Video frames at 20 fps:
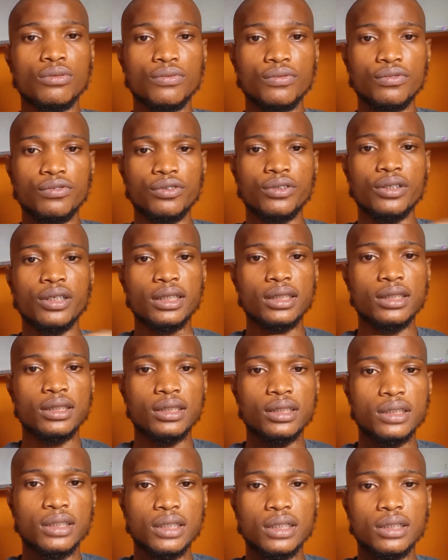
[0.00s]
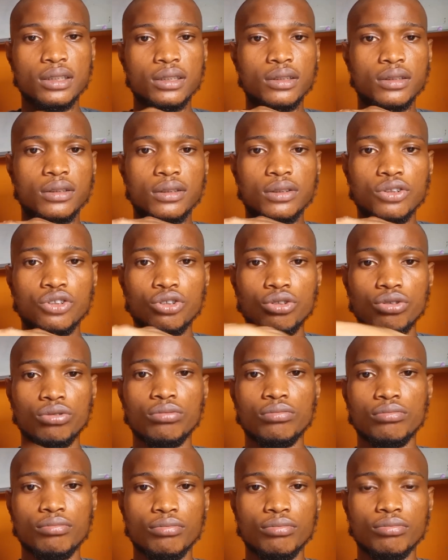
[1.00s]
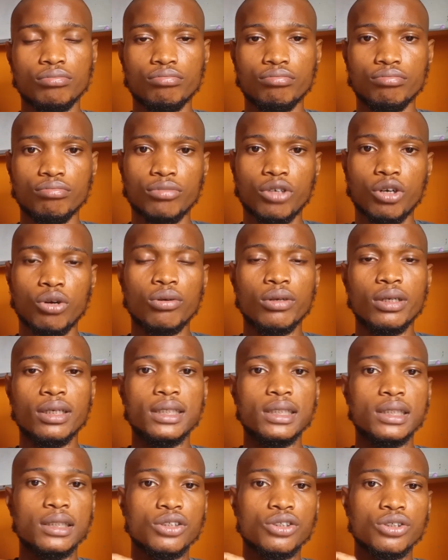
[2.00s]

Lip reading: friends and colleagues